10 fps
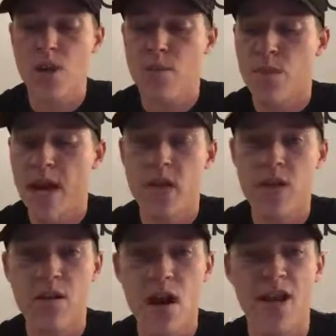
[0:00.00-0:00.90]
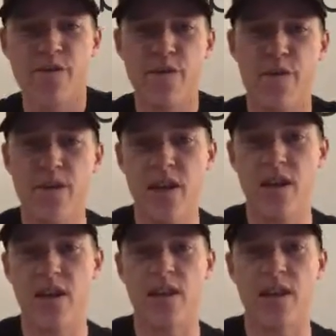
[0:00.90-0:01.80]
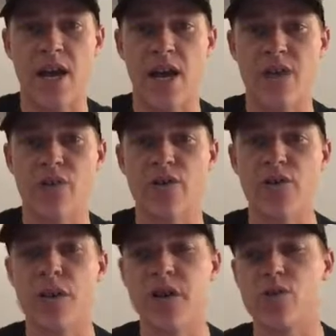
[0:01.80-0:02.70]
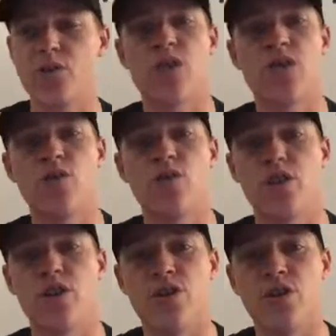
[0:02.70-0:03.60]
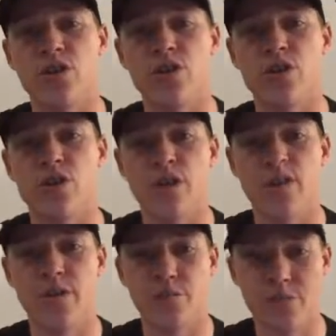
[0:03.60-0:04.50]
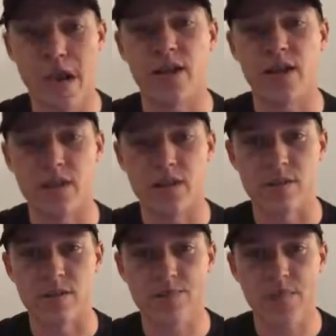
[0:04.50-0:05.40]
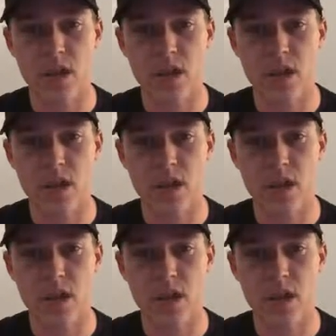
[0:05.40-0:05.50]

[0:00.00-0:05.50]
Might it not fit in that hybrid space where you can use the mechanism